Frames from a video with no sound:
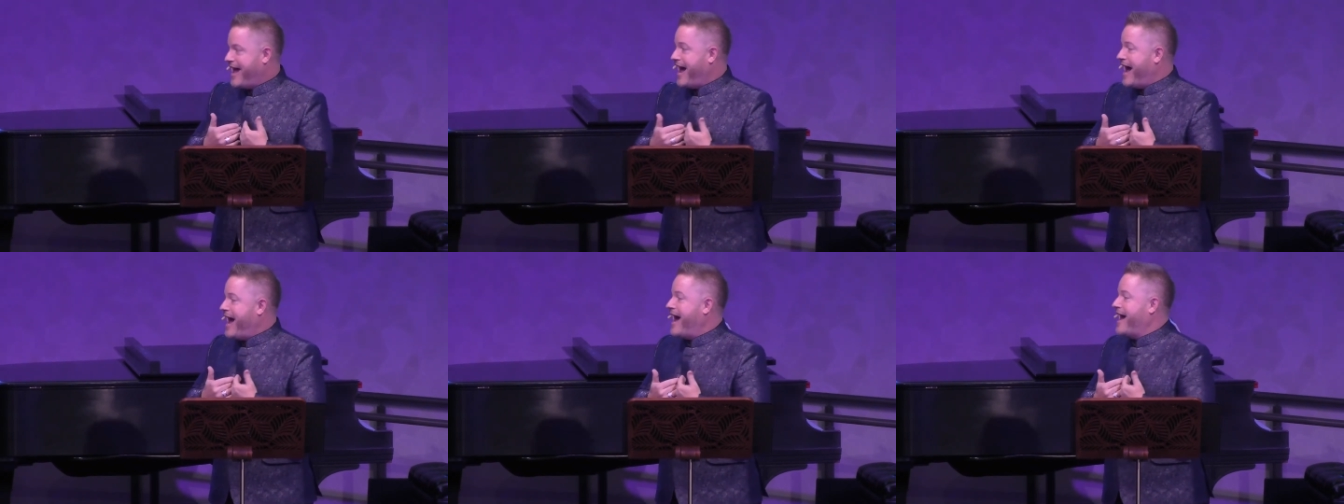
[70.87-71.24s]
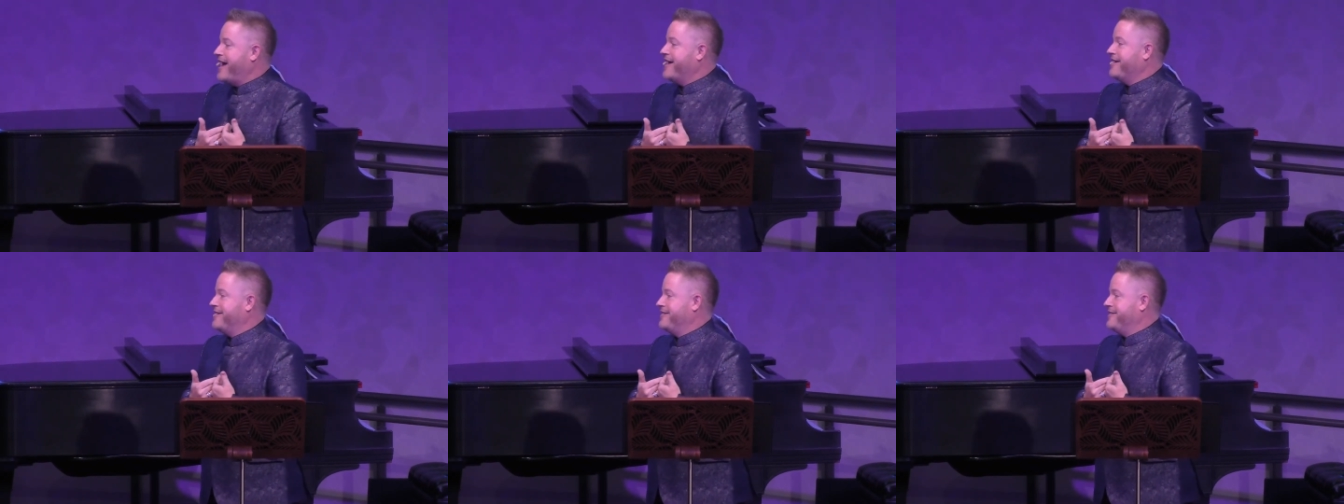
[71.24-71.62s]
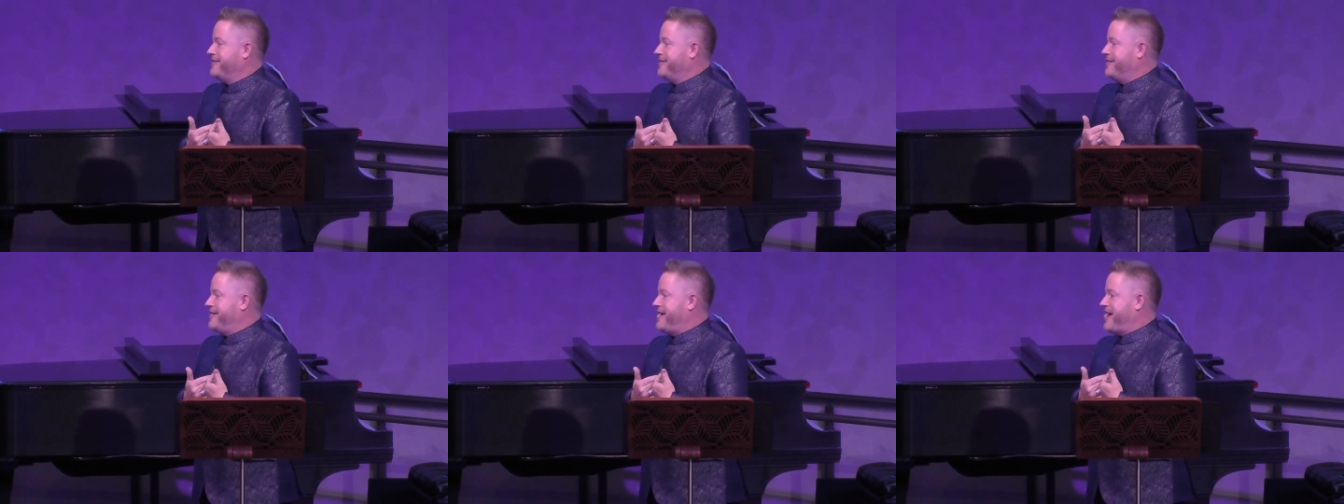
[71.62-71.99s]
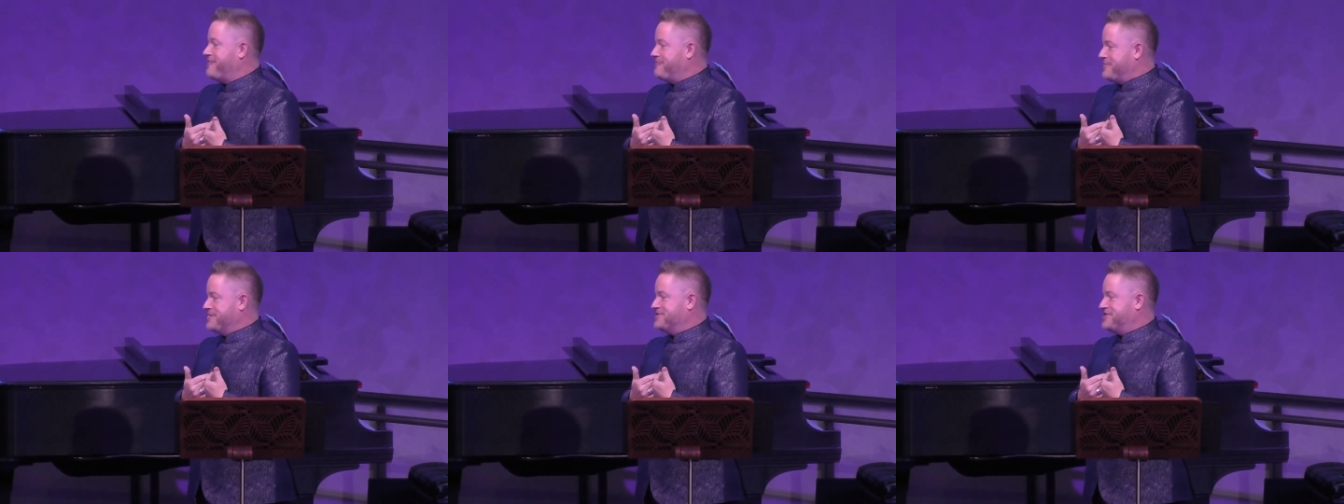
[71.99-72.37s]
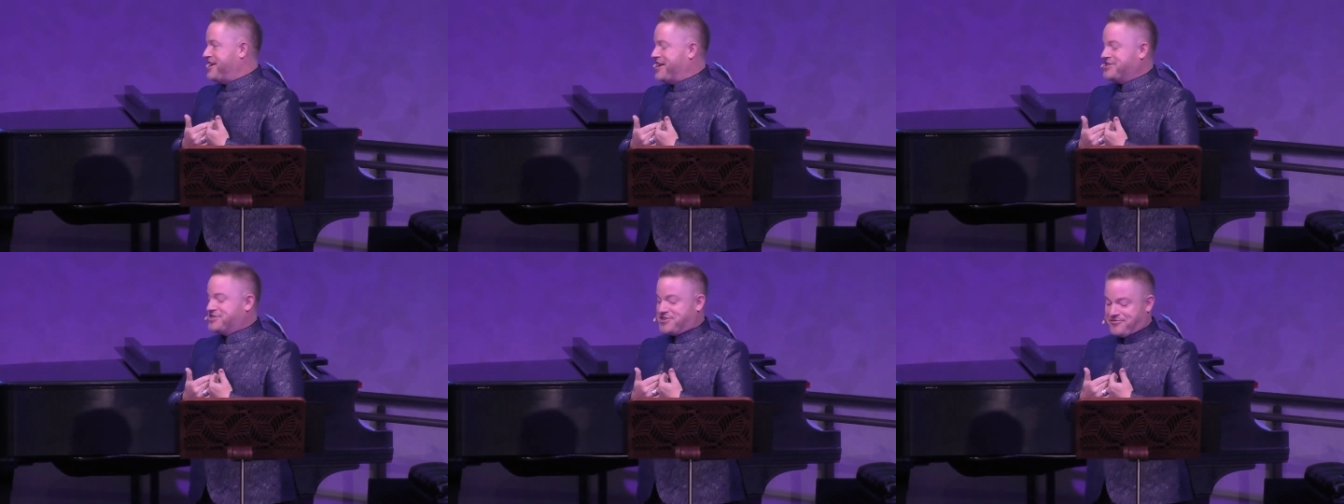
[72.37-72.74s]
I have been
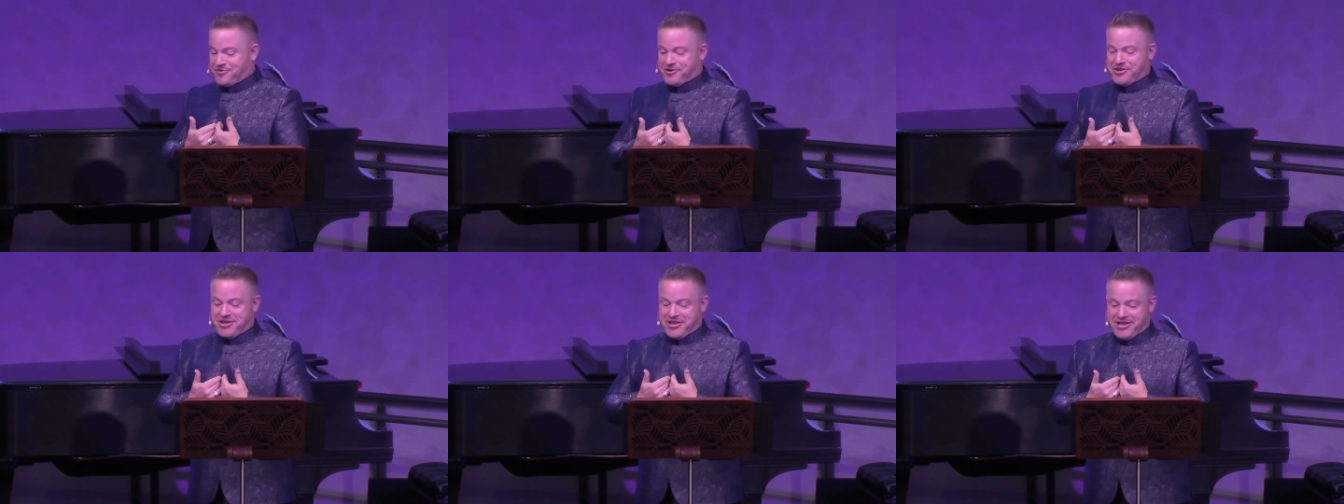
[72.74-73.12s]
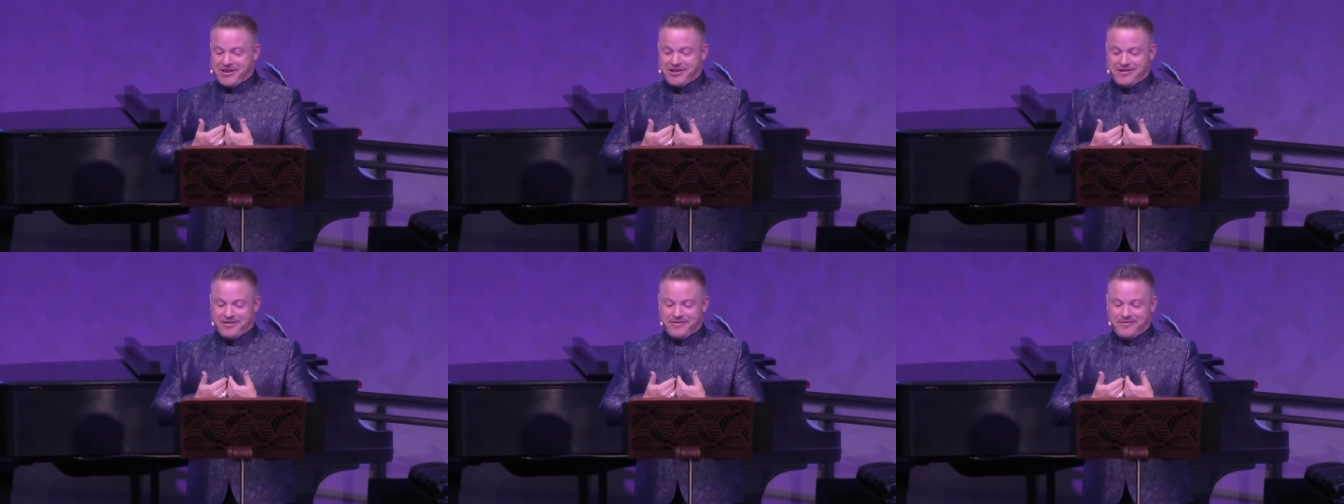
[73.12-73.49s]
changed for good.